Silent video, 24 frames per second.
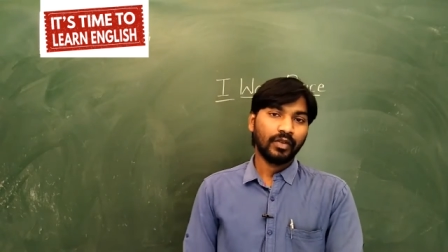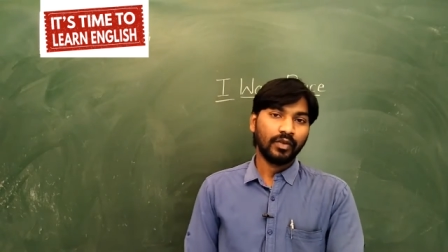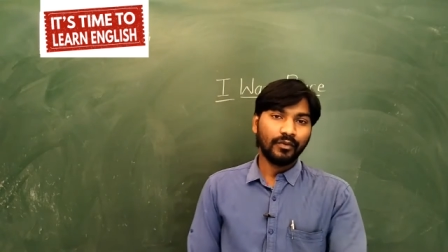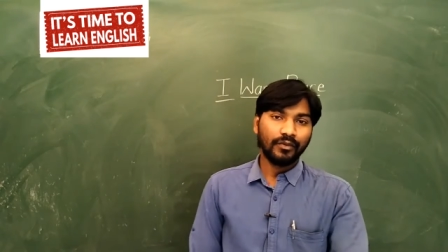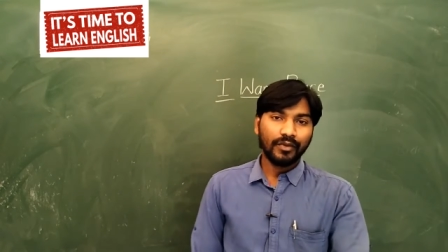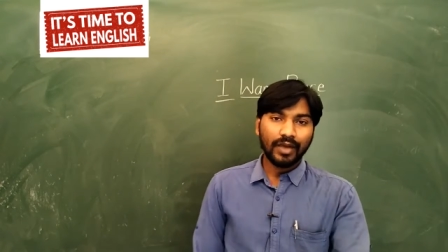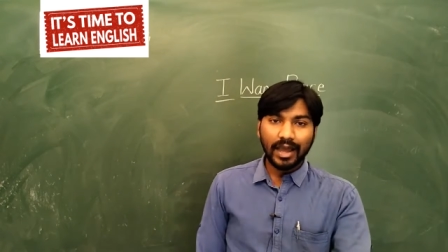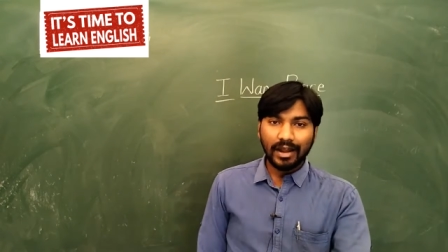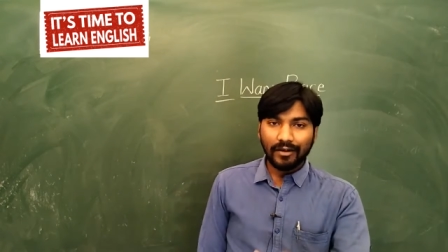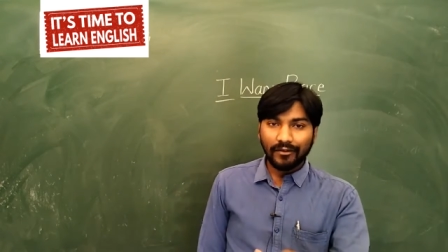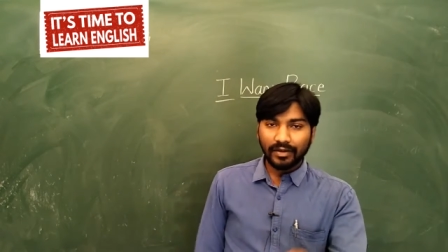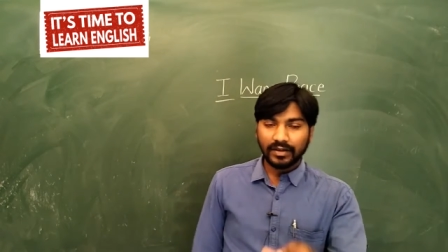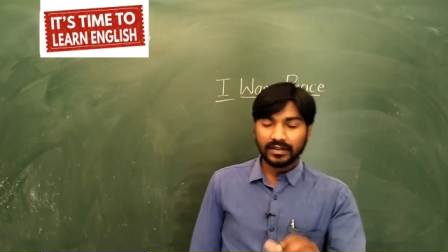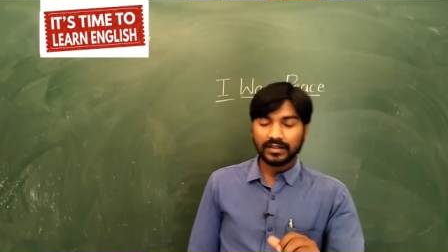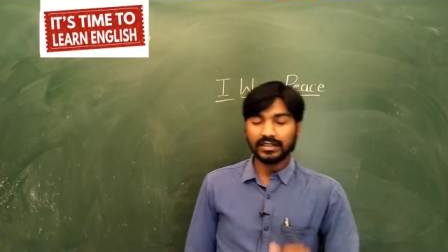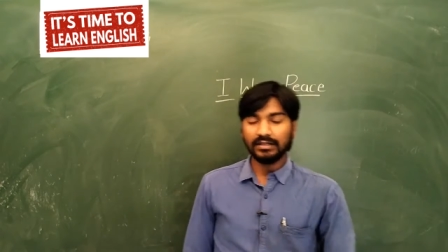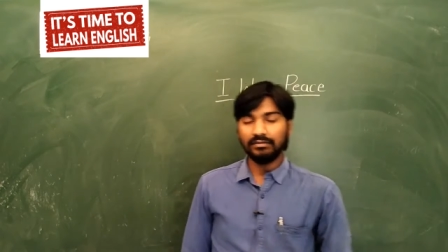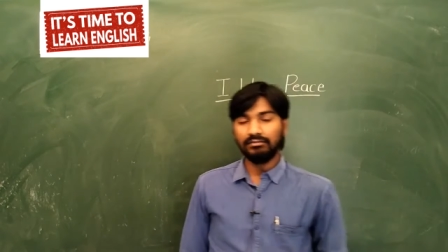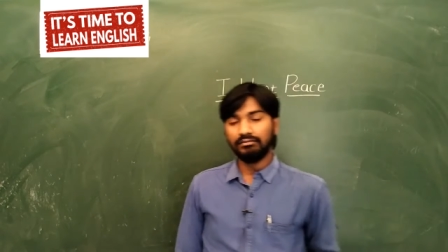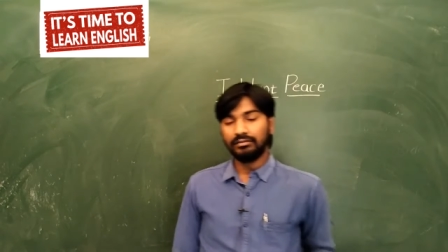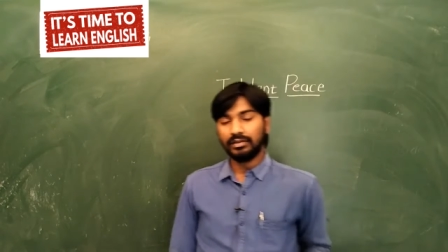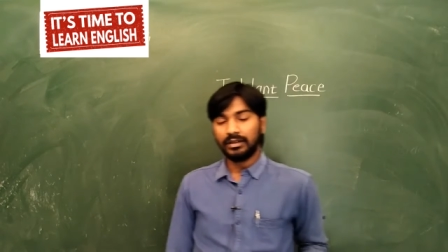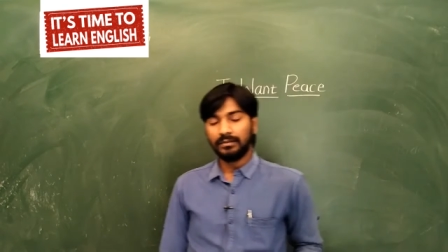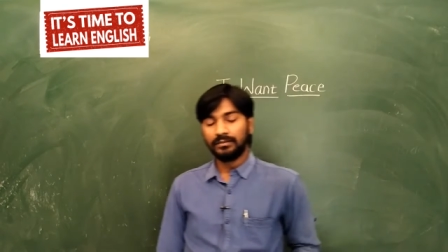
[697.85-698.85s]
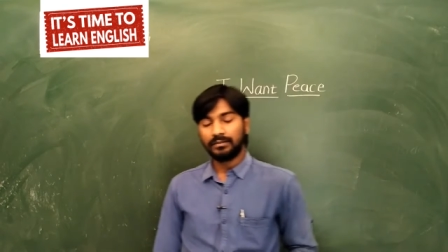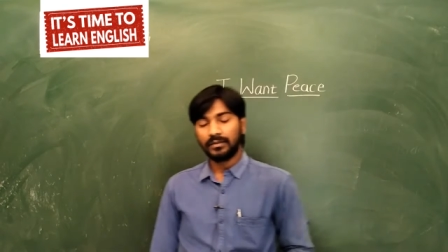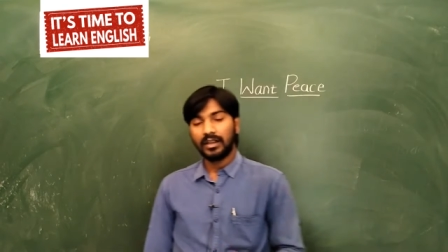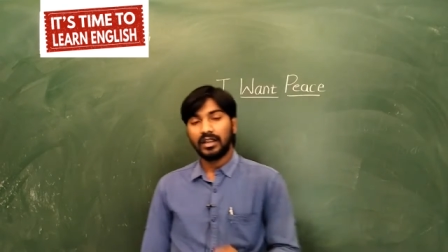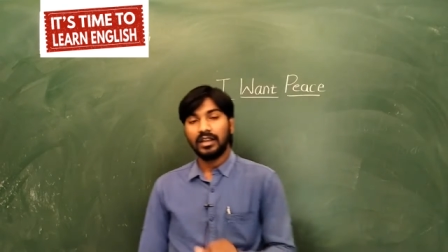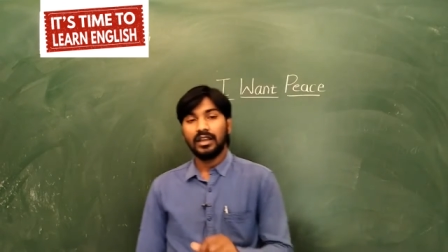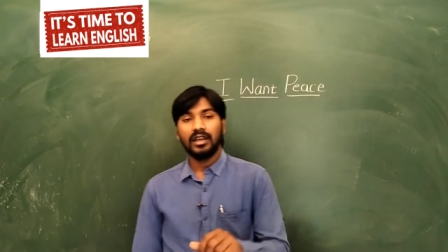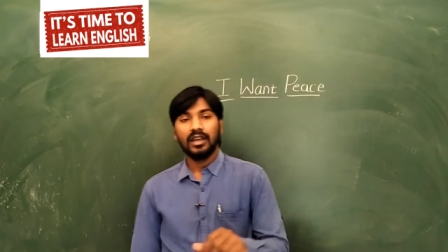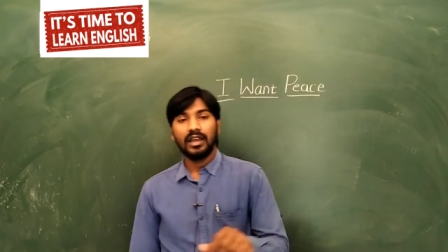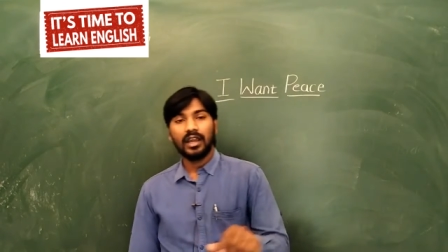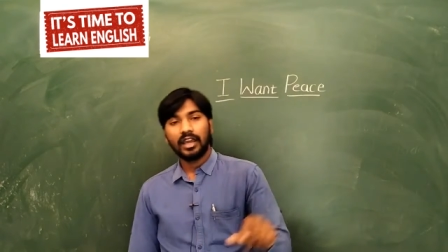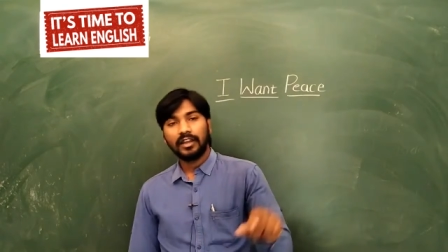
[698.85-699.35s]
Very simple.
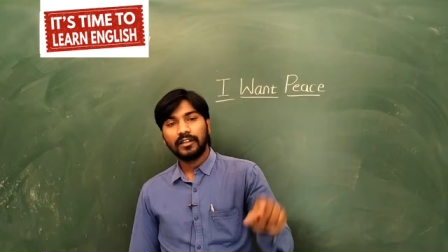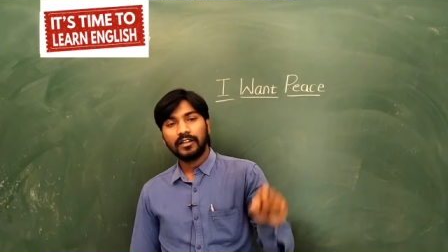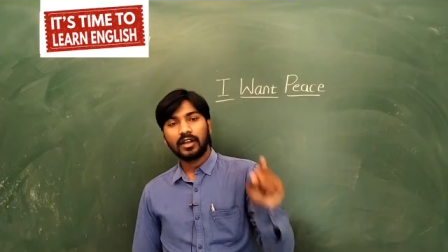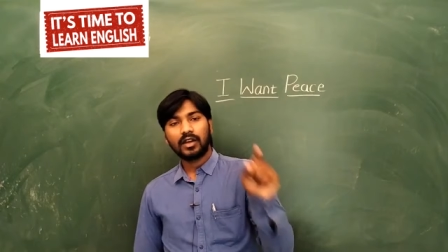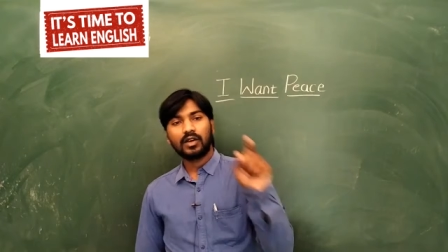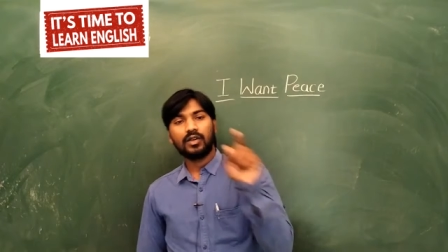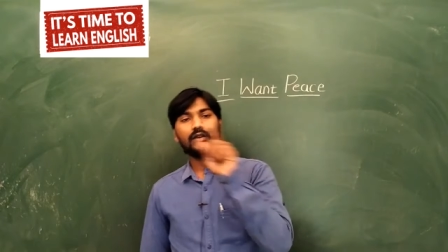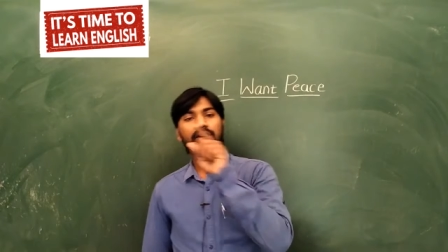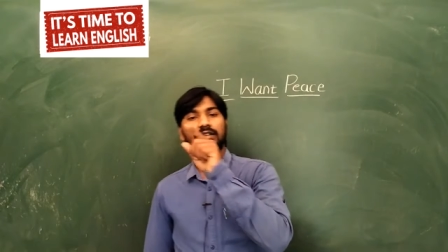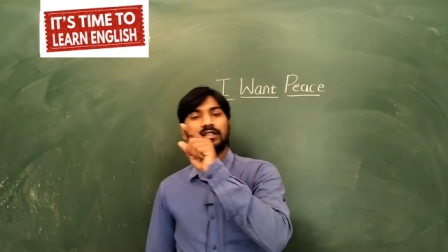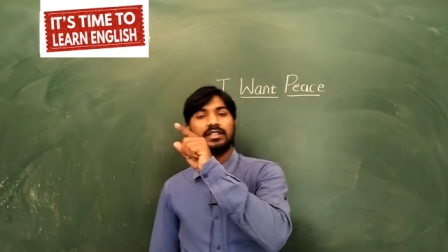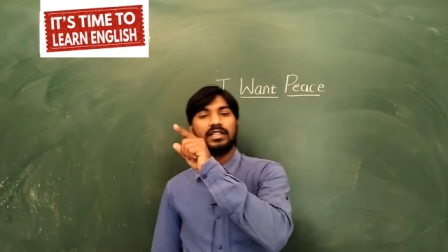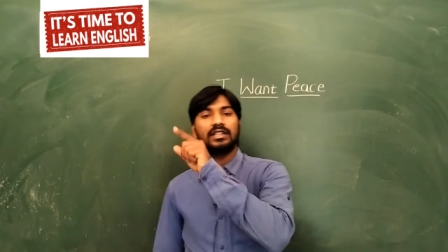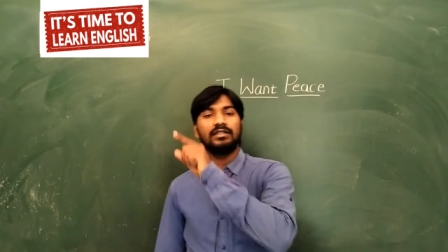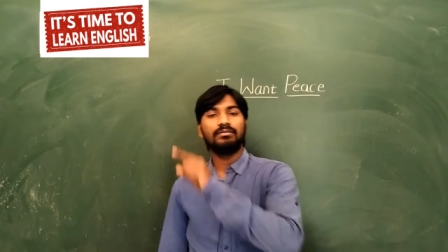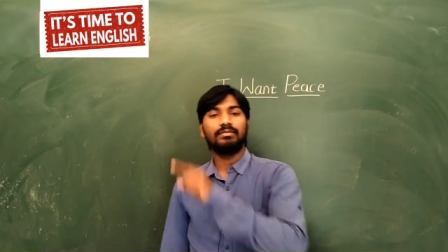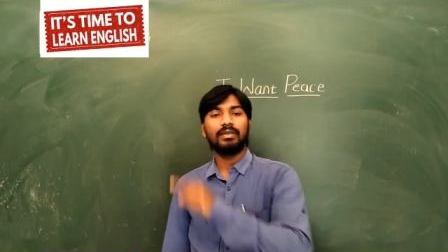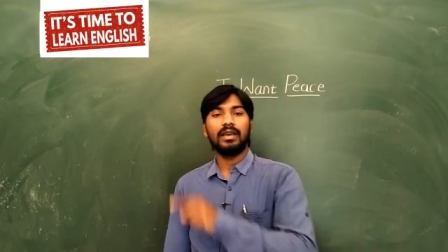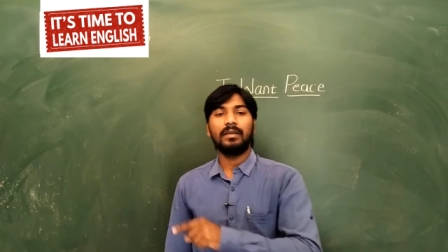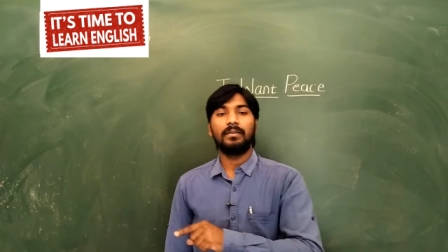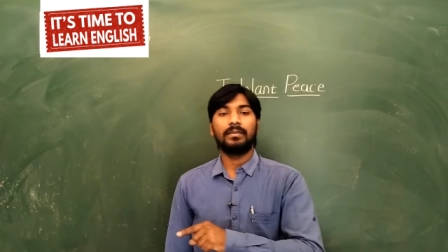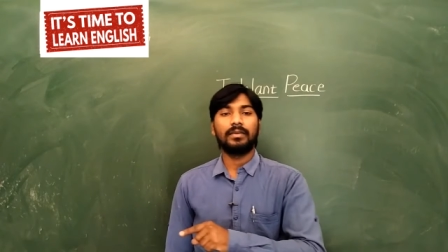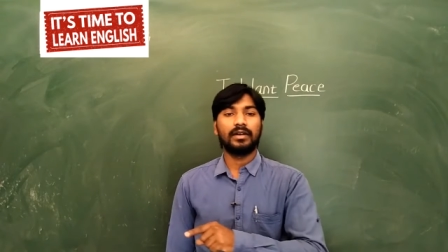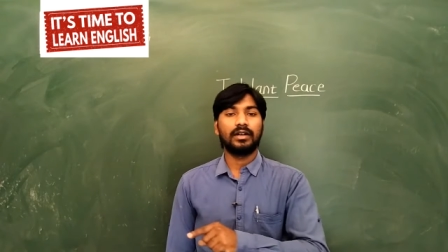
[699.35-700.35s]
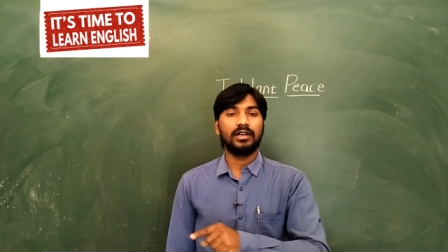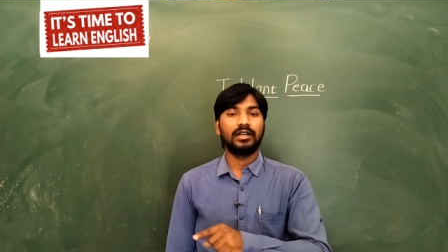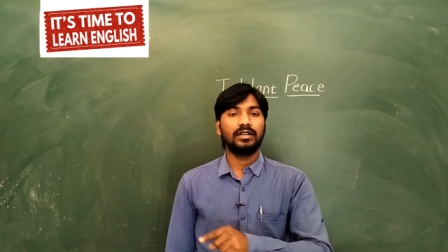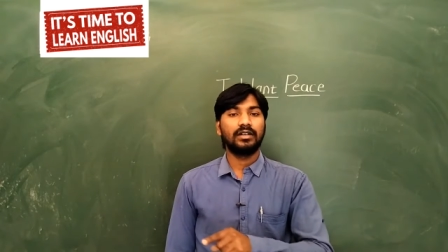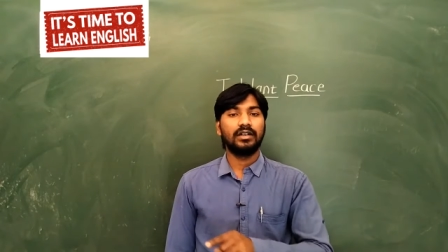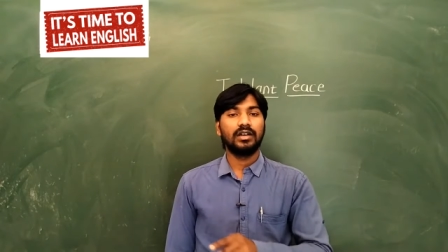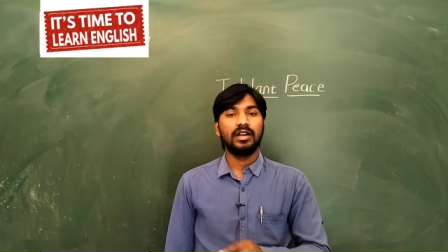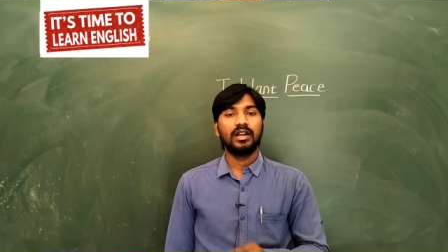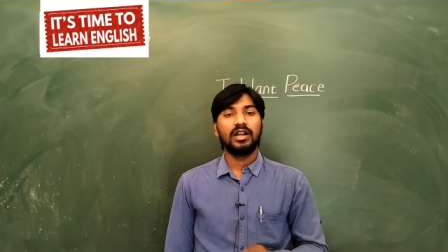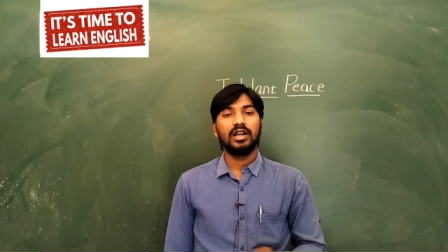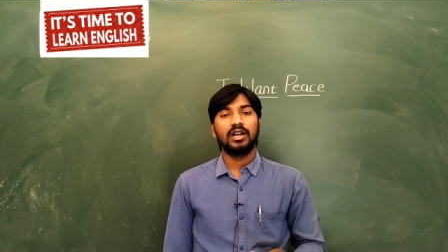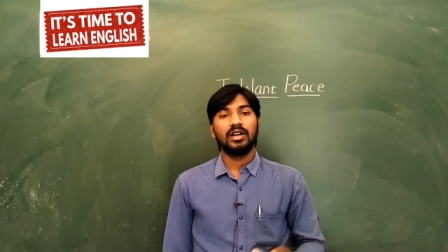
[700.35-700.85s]
In the question
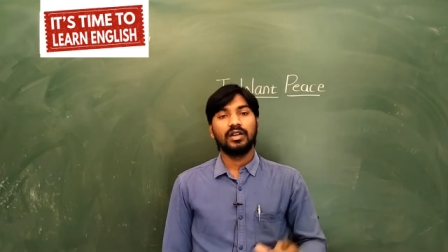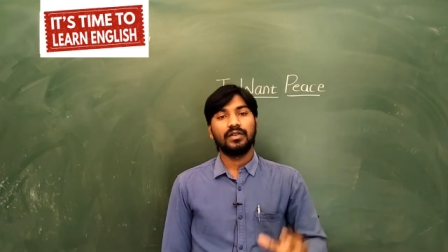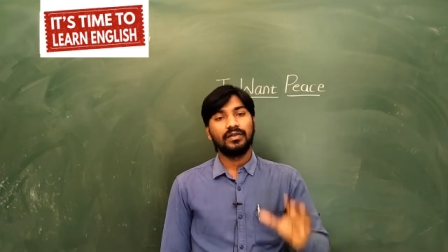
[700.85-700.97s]
paper,